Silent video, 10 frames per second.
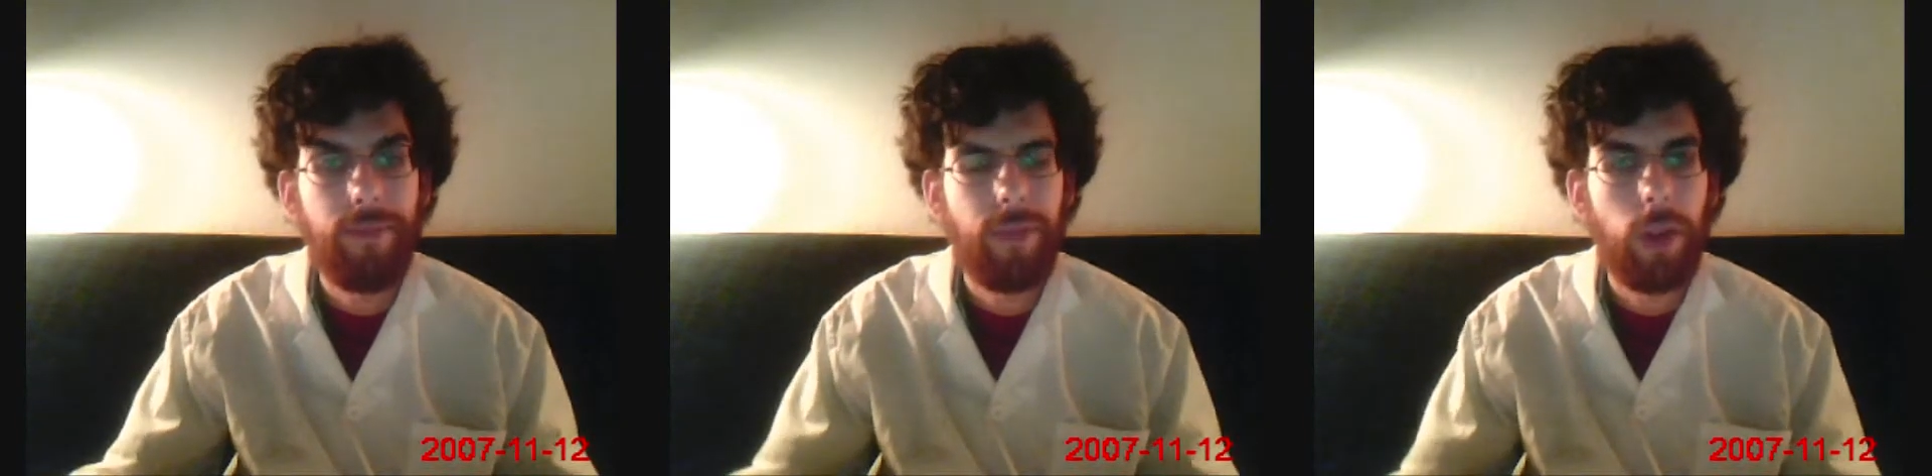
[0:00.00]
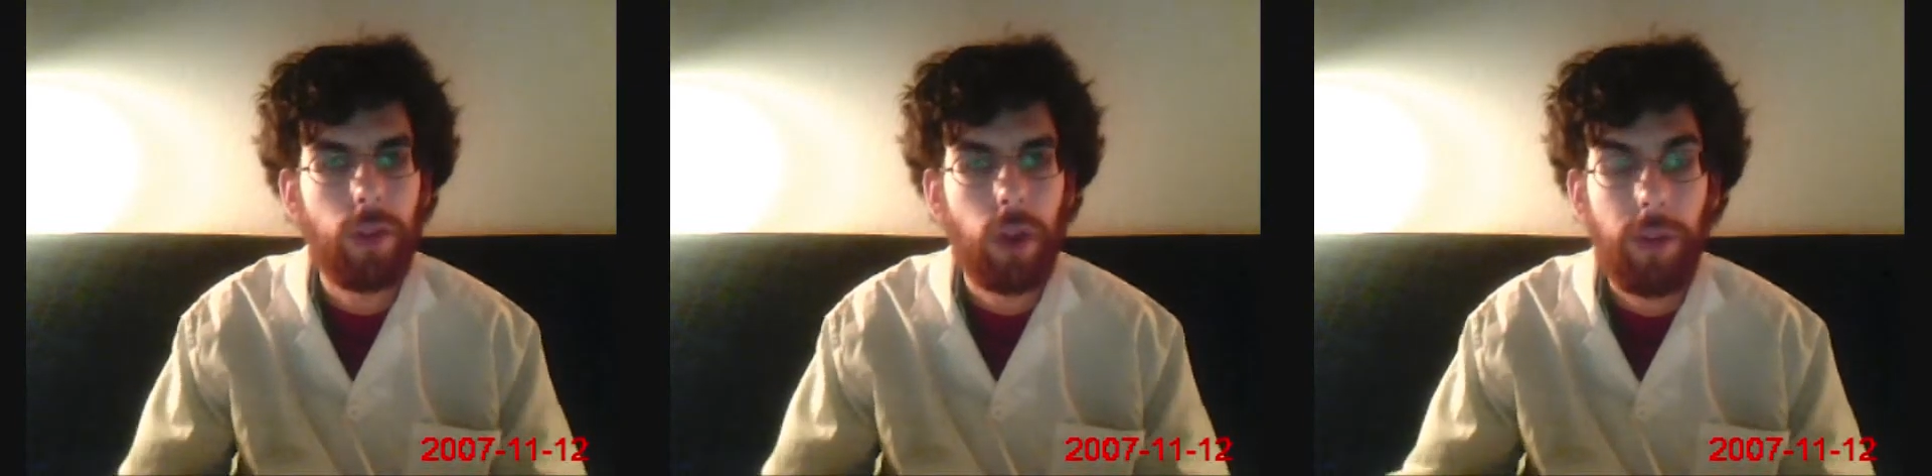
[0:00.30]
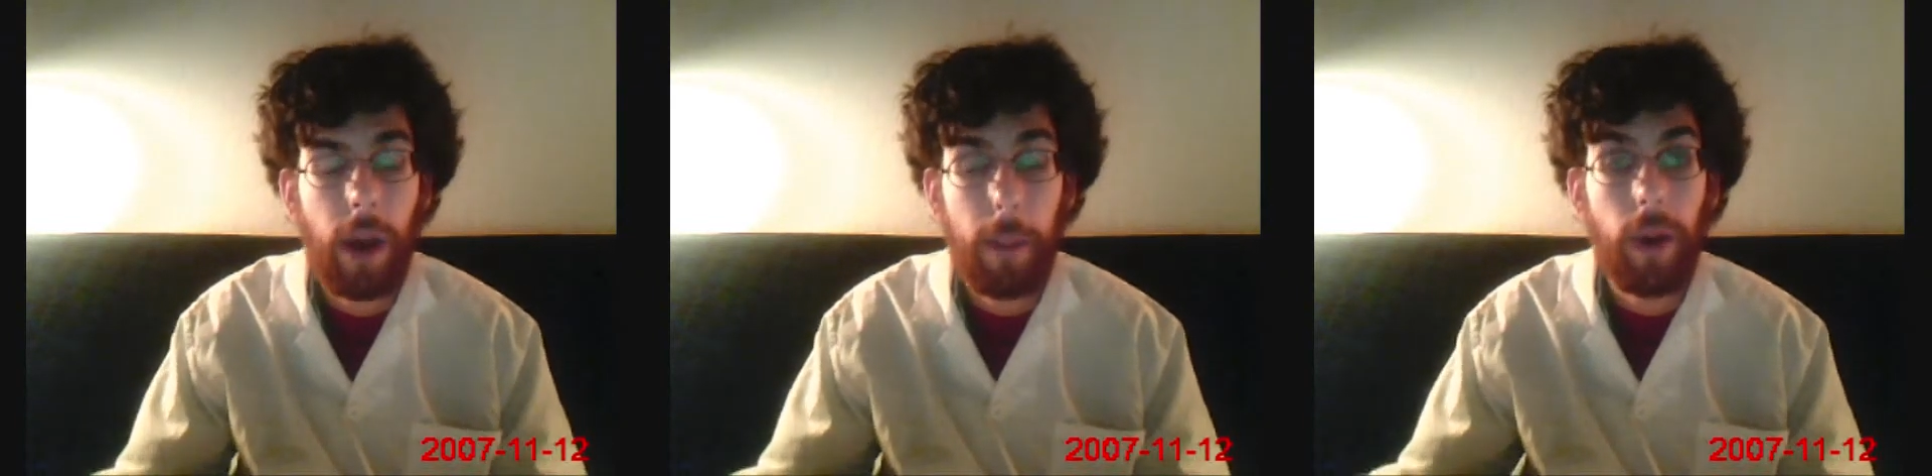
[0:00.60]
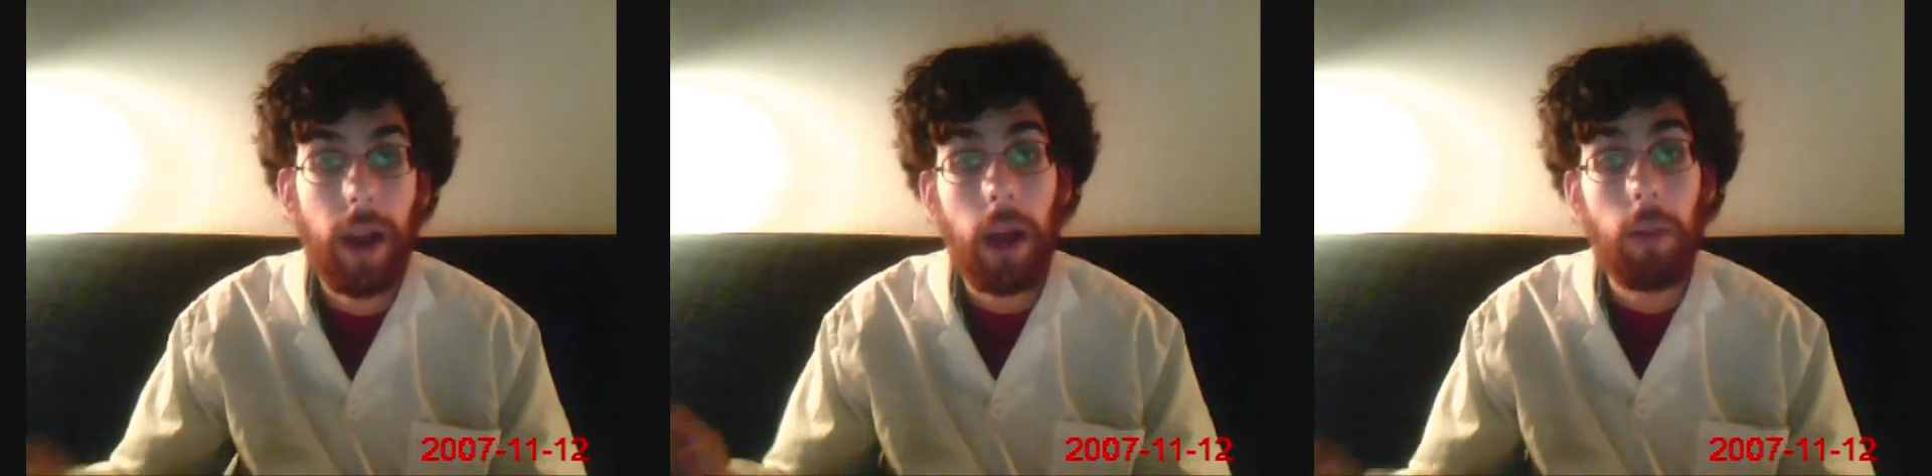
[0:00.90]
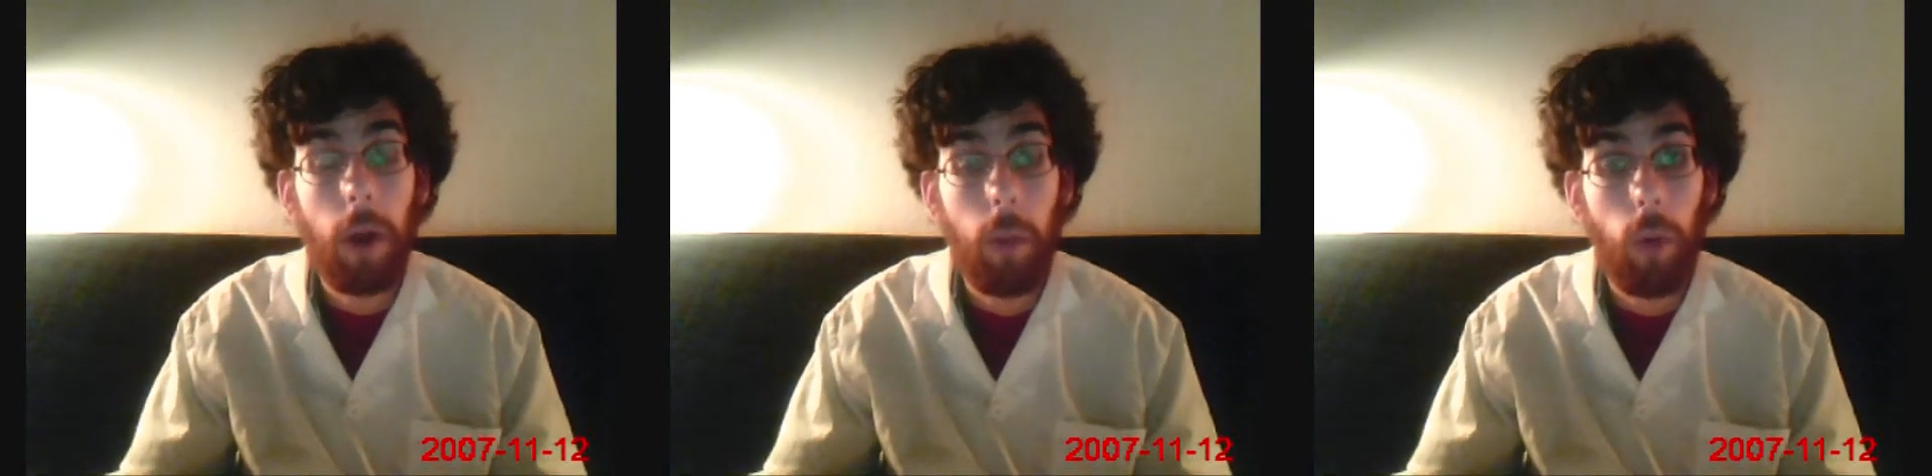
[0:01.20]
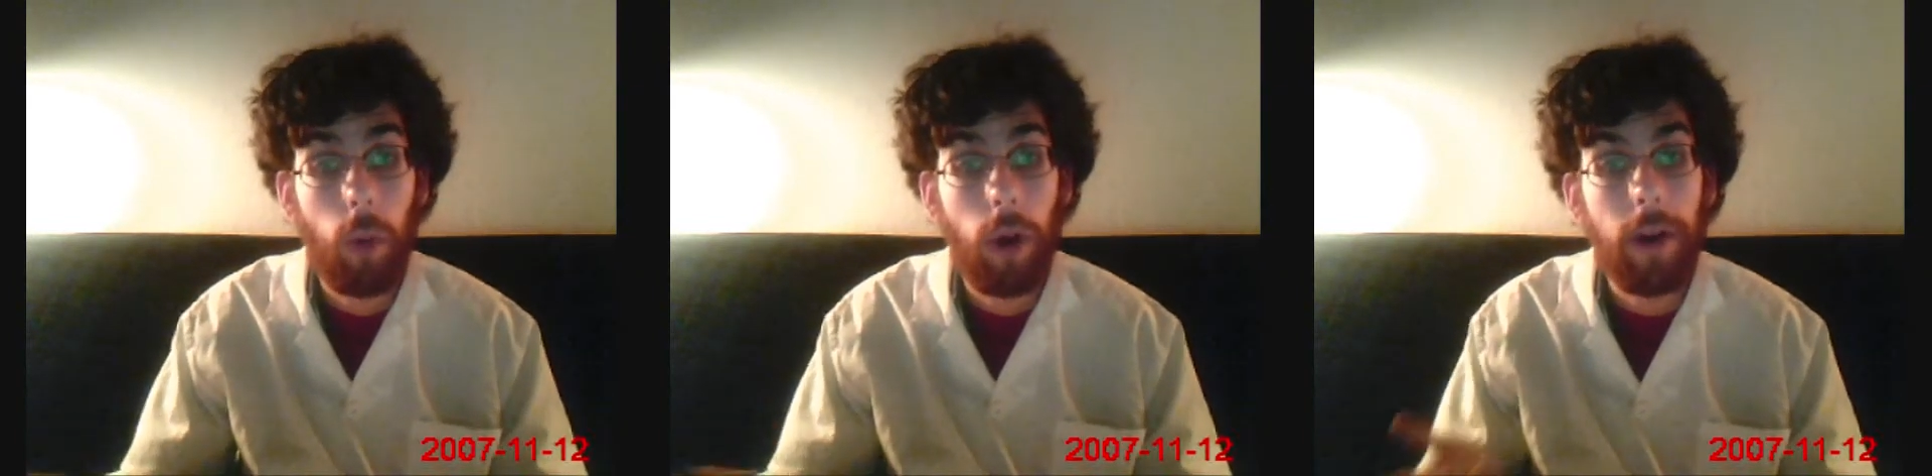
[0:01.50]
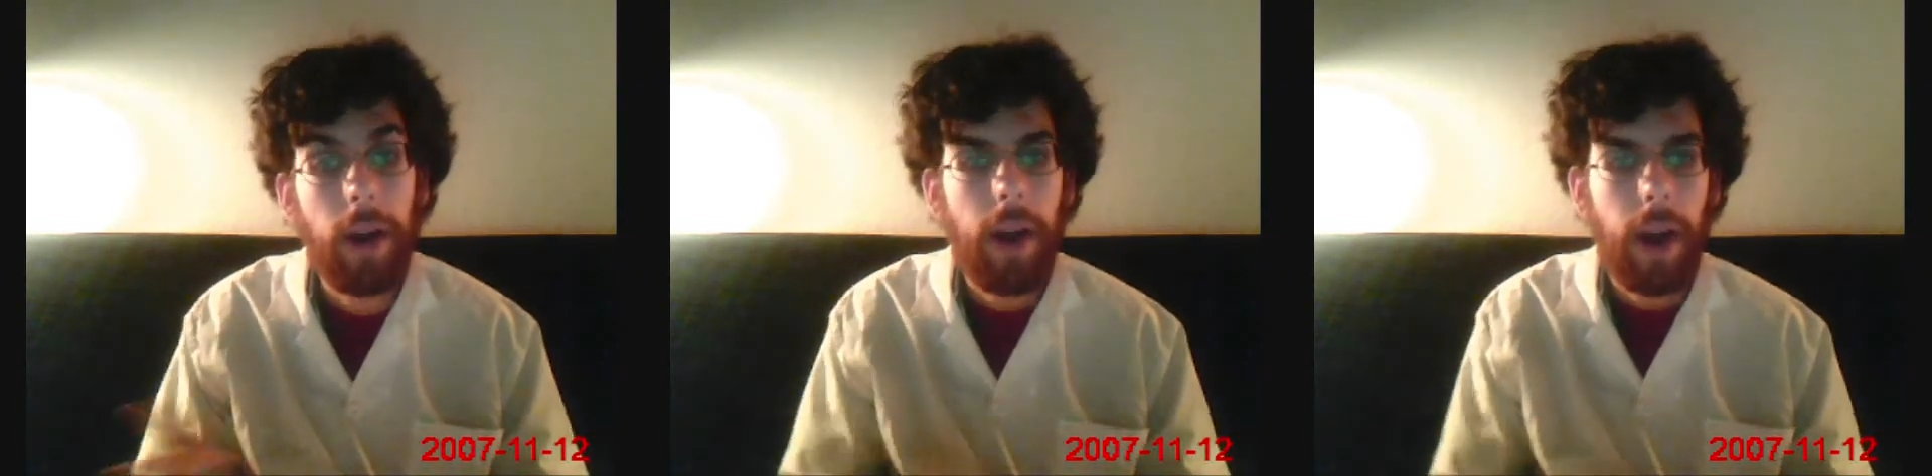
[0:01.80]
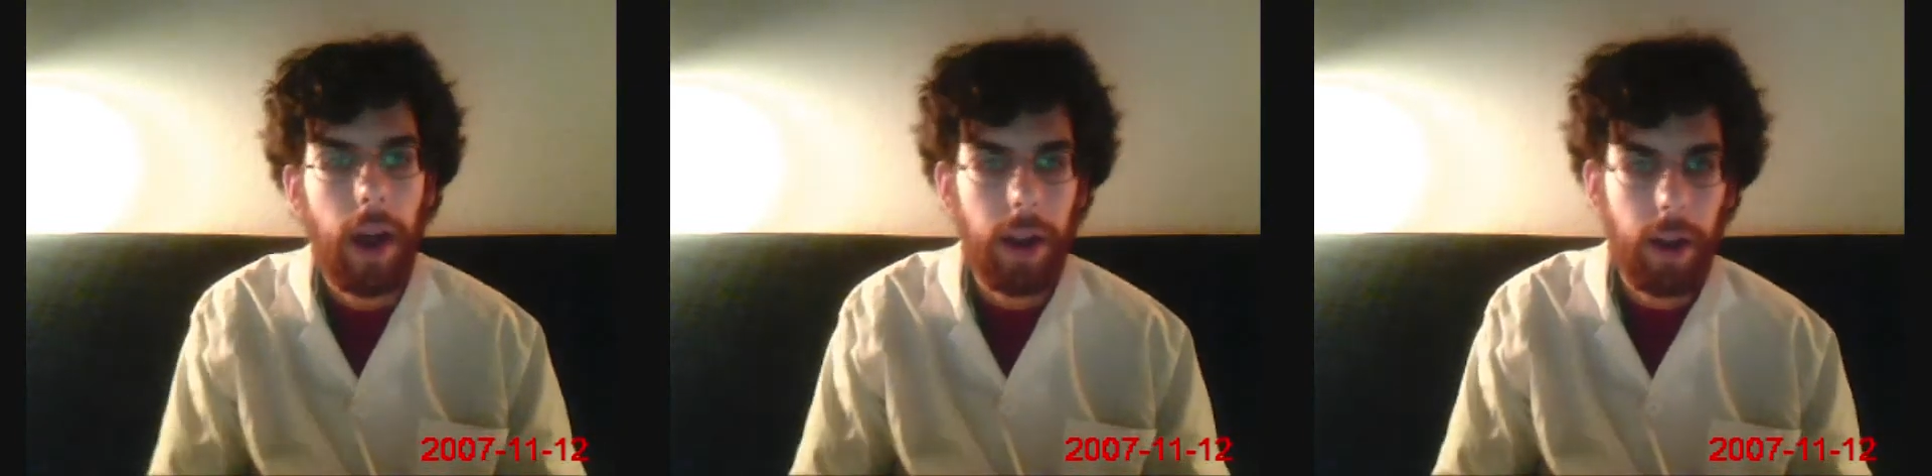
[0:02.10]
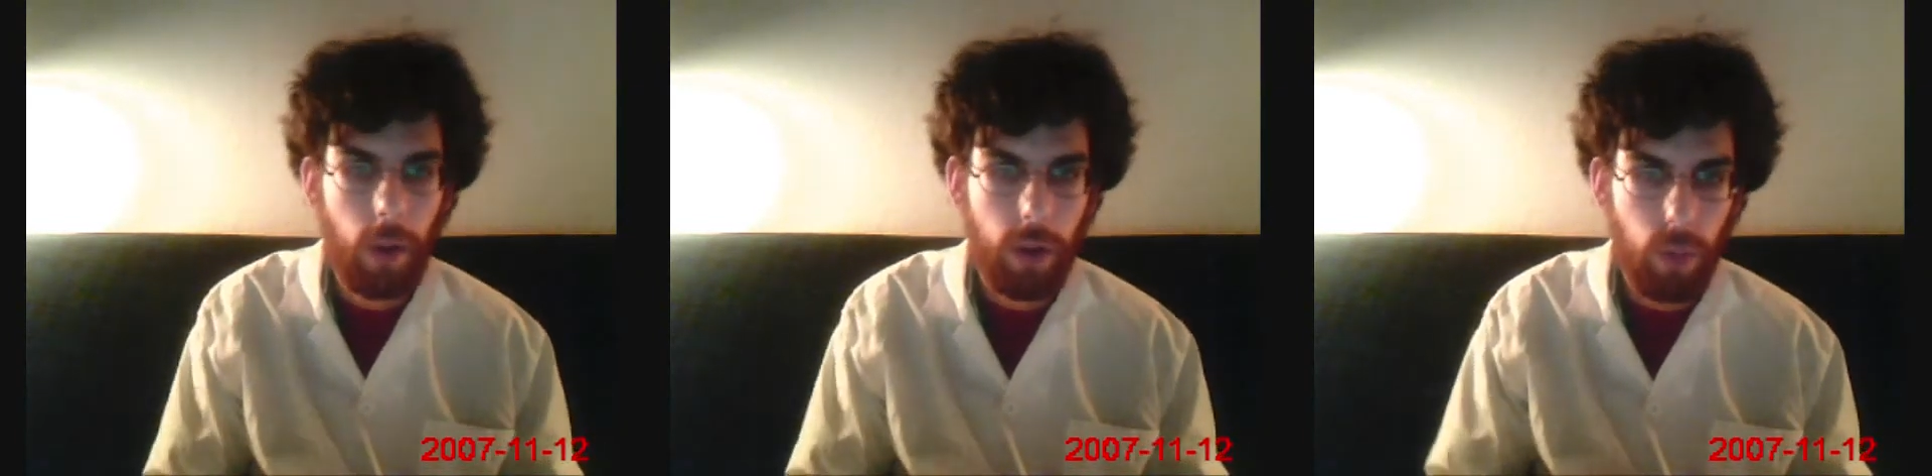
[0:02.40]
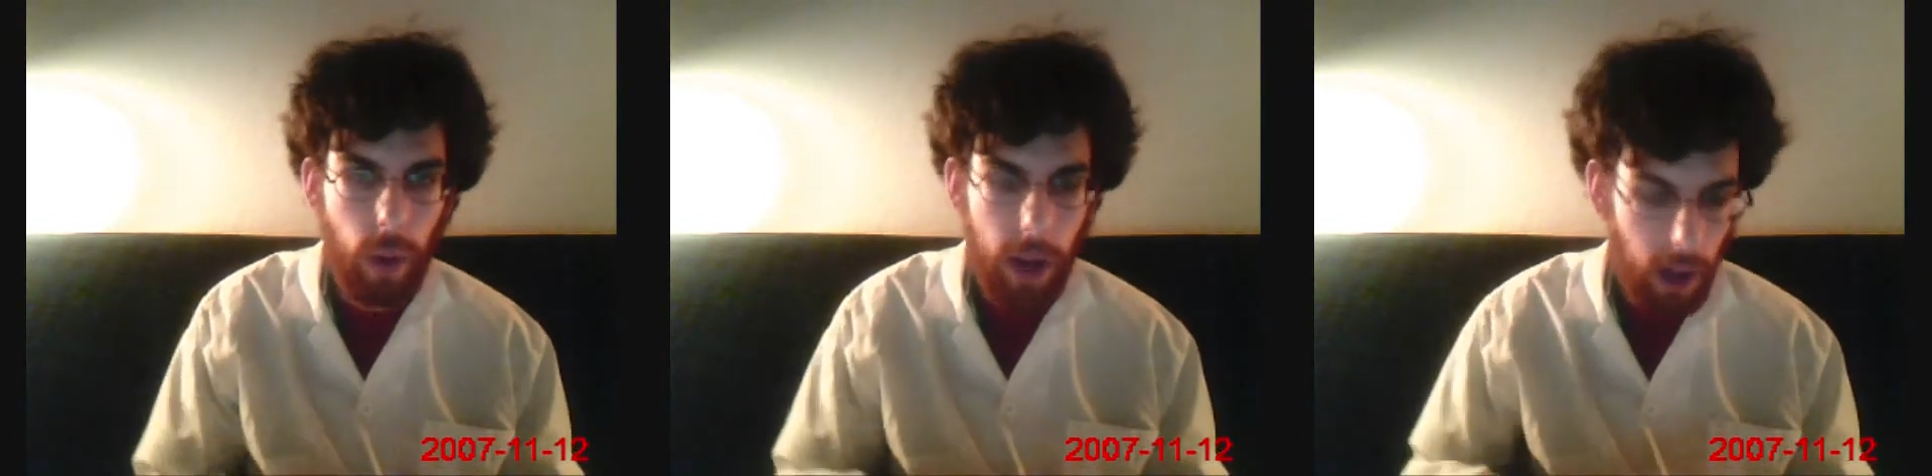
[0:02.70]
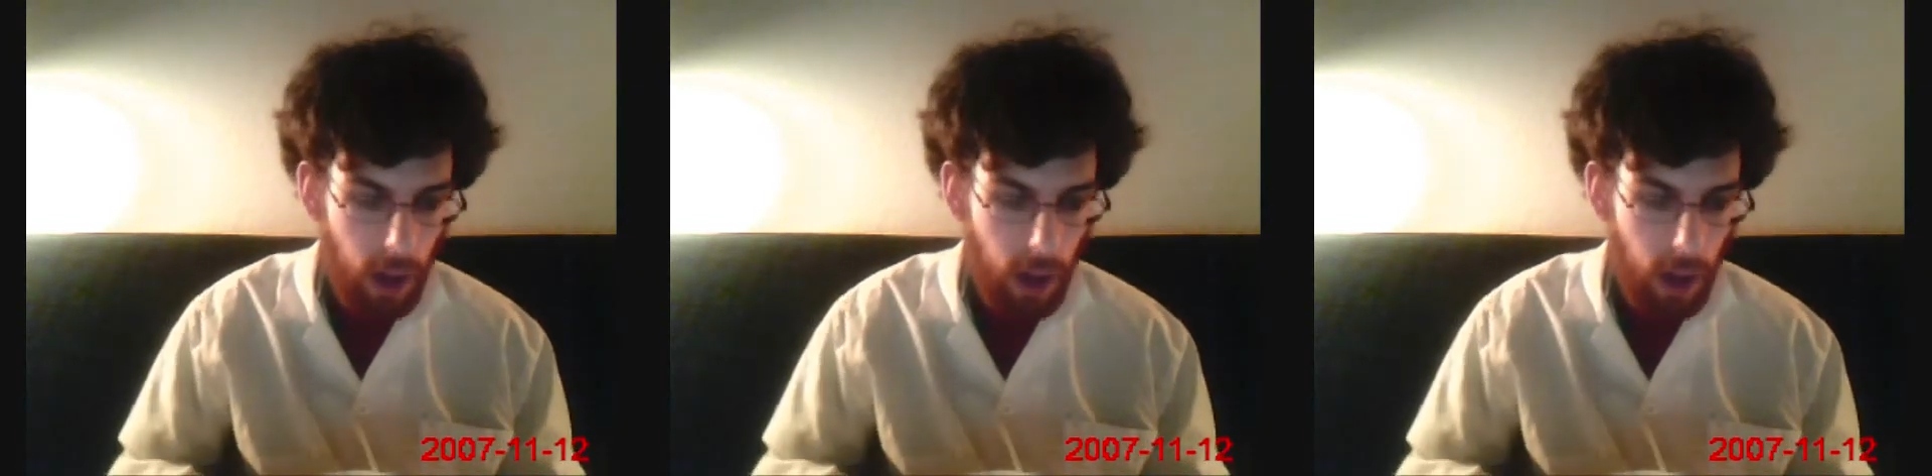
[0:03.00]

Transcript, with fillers: you know, it's going to evaporate and melt more water at an increased rate.